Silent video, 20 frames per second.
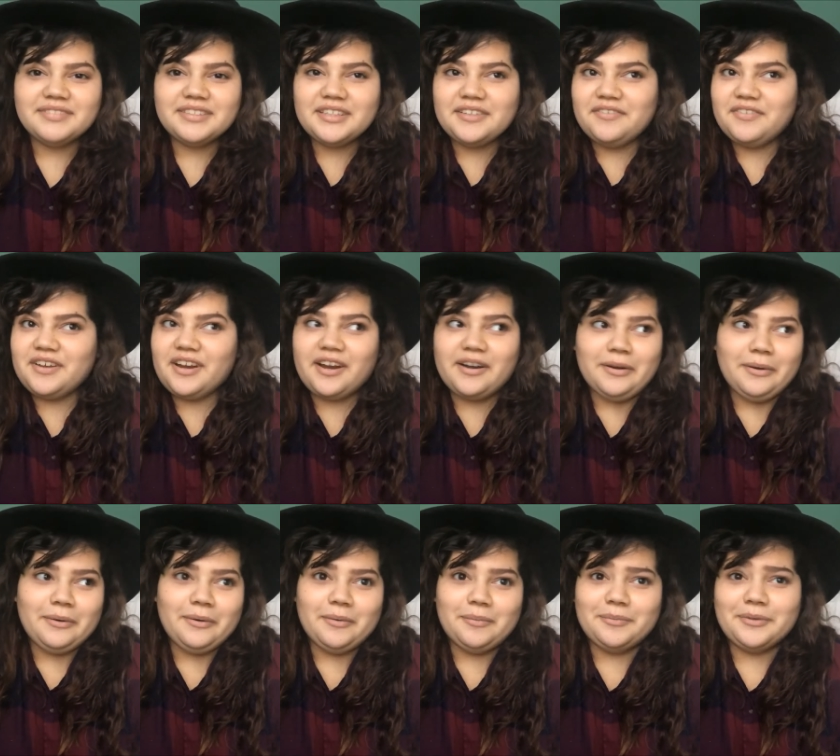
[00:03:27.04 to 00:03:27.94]
if you're at
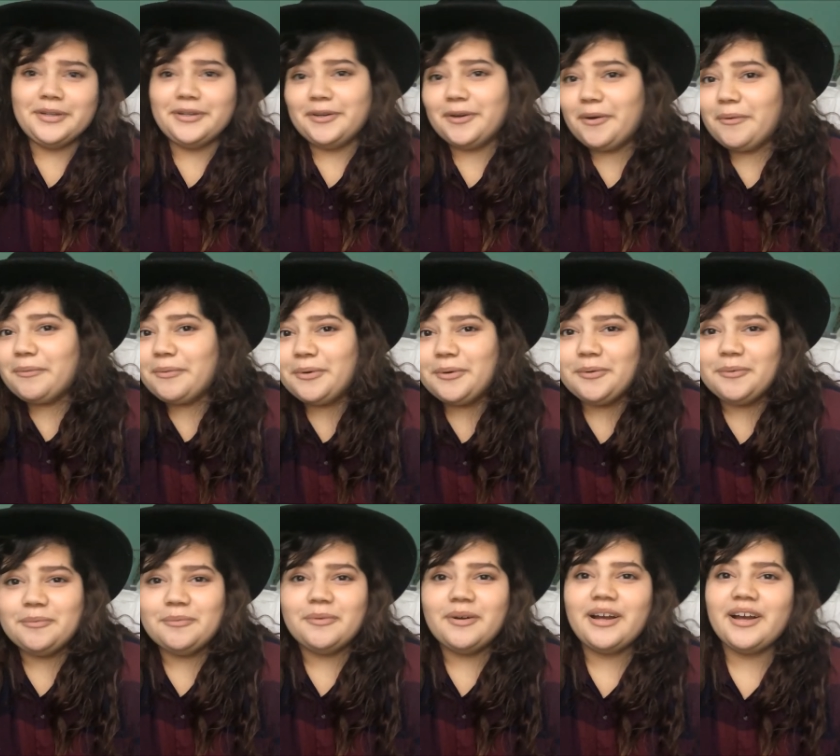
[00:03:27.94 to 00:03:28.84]
home, in your
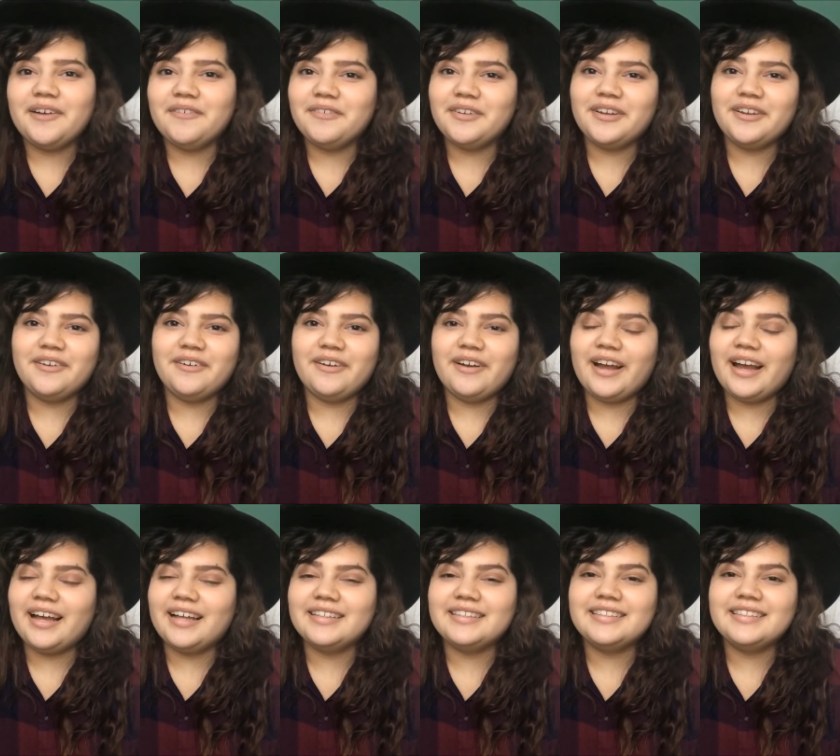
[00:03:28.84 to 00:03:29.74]
room, wherever you're
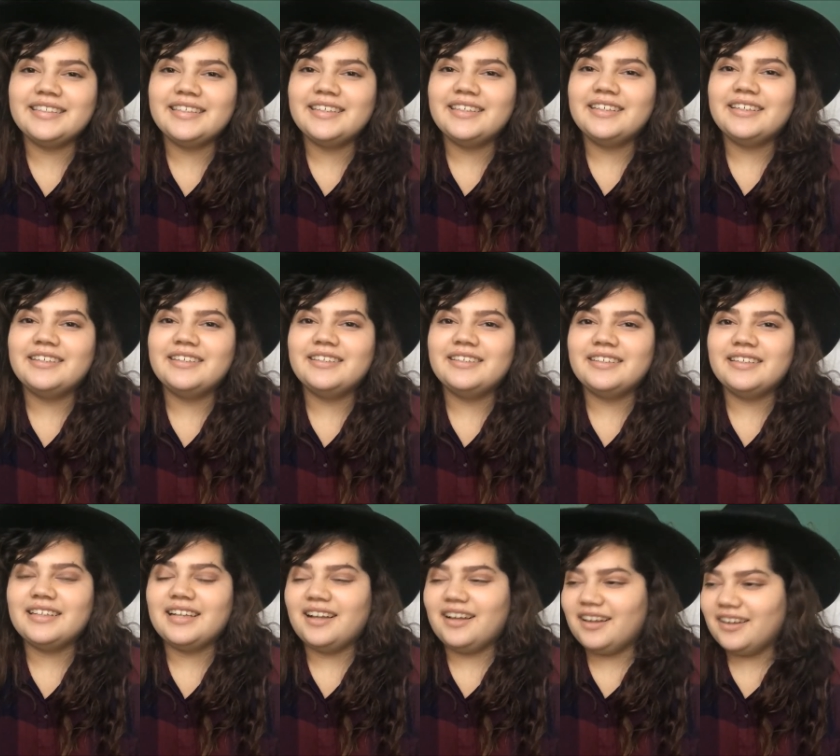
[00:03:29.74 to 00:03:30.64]
at,
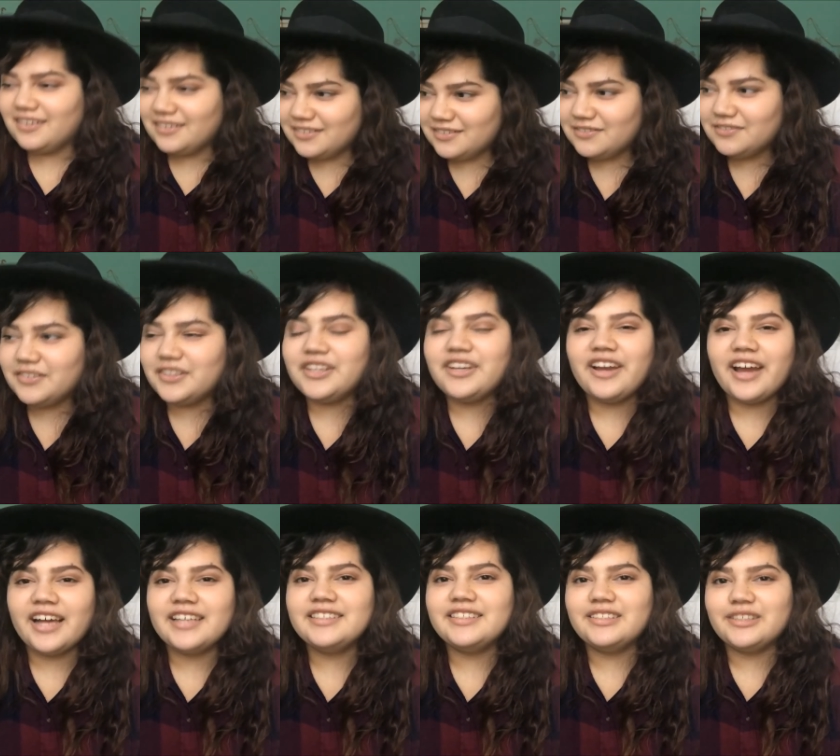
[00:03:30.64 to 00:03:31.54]
for you
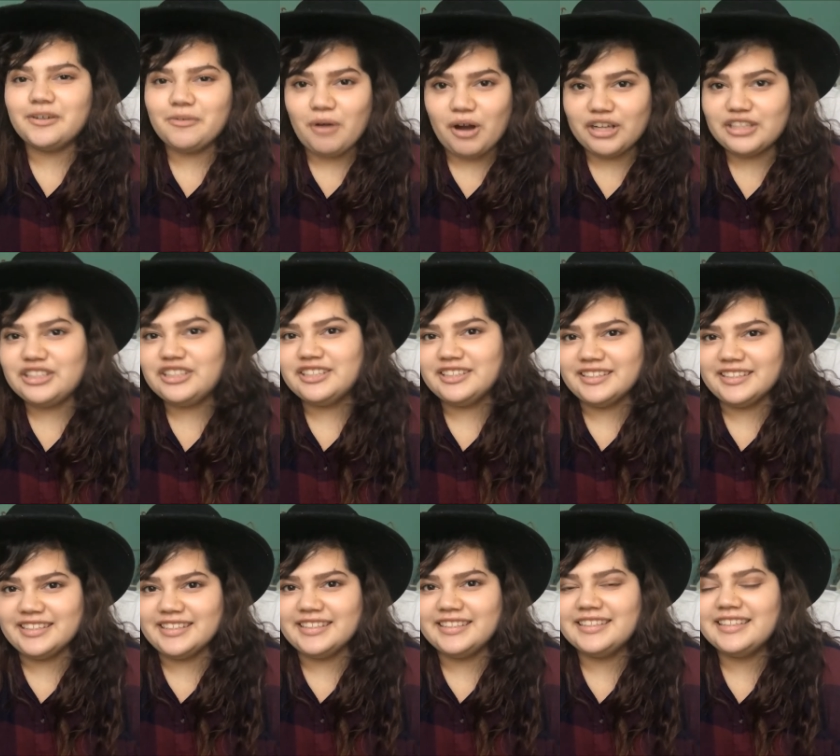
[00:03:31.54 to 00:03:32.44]
guys that are watching
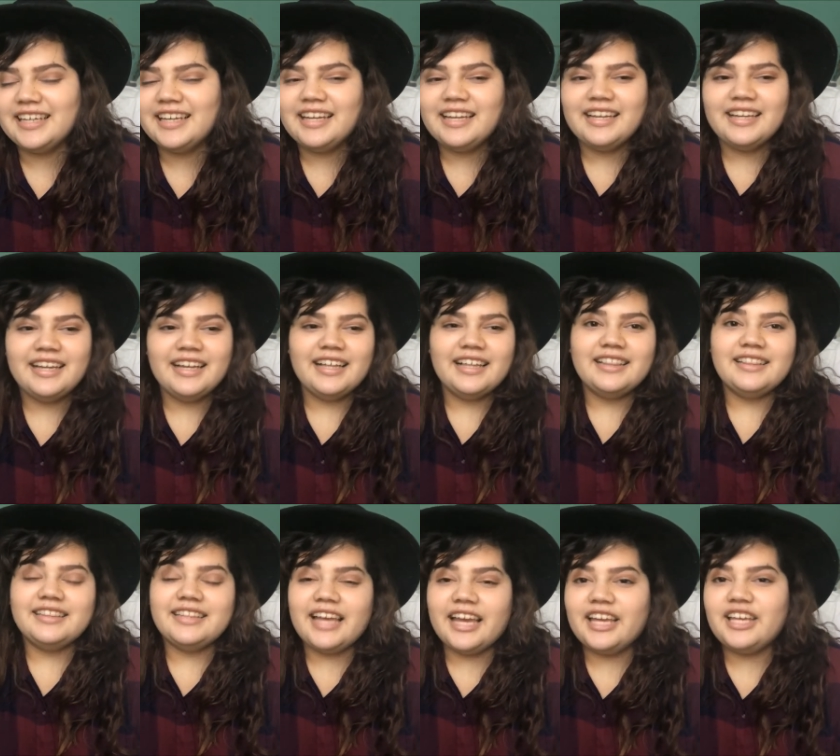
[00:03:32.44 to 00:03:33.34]
this.
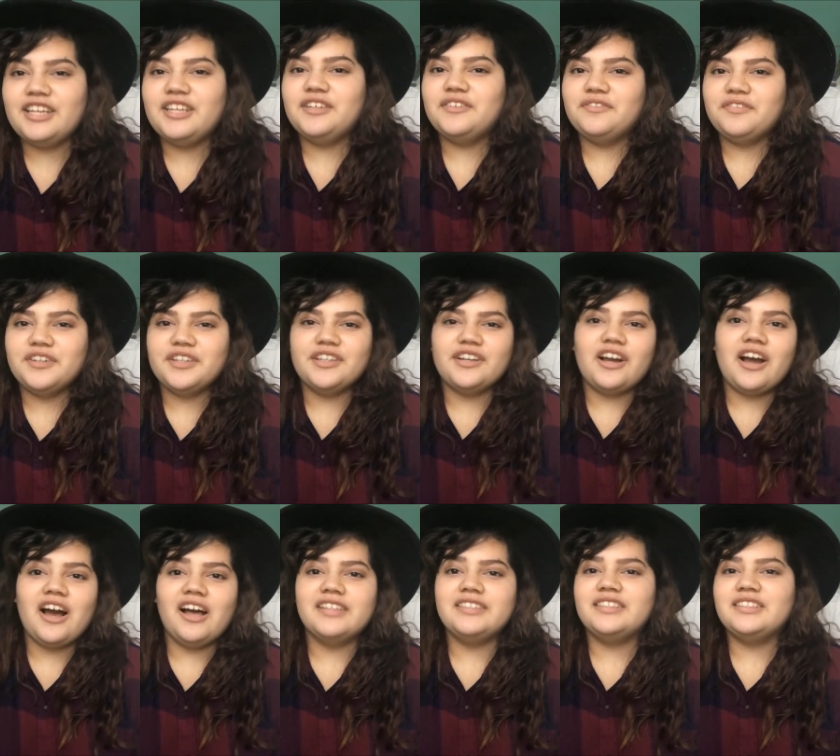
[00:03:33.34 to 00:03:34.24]
Thank you for the
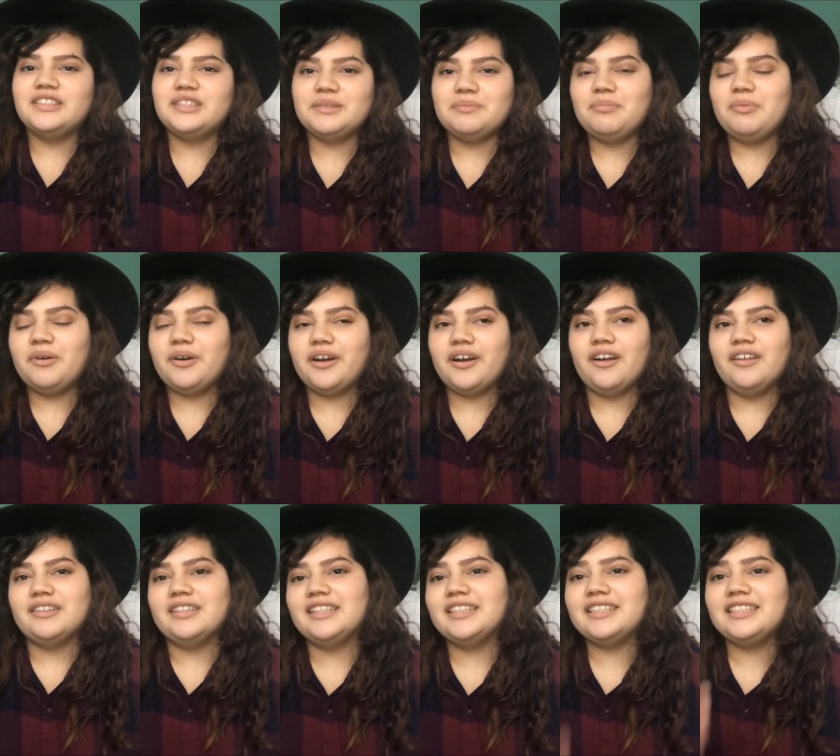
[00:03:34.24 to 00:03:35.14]
constant support
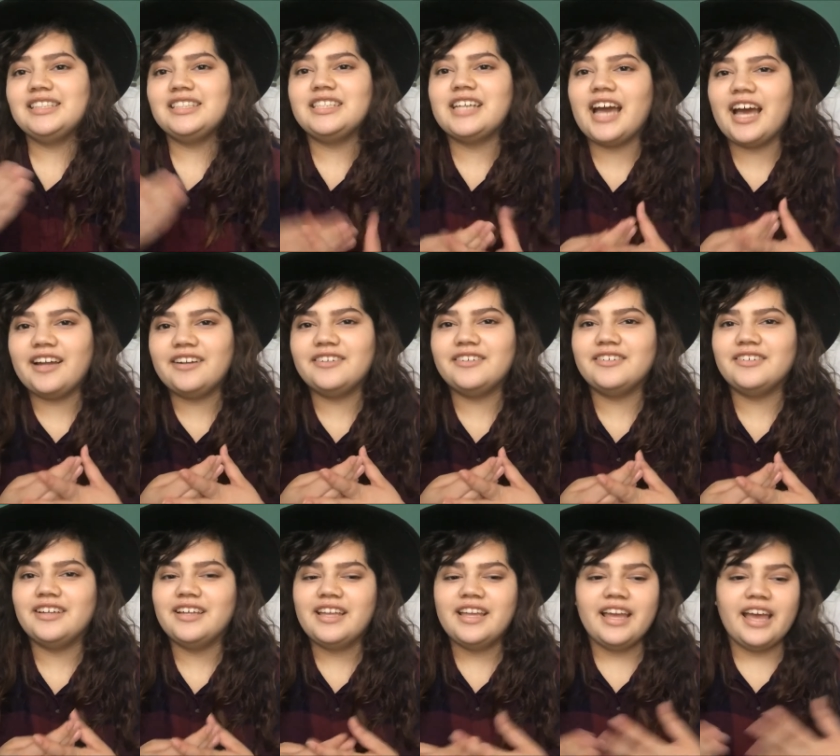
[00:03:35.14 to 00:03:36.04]
on this
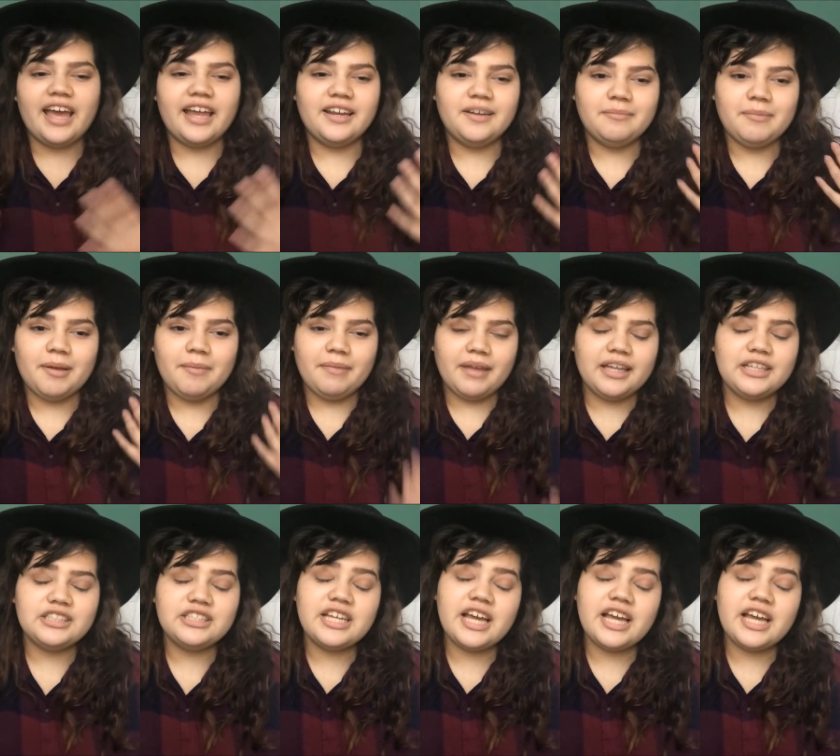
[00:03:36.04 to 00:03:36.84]
channel and in my main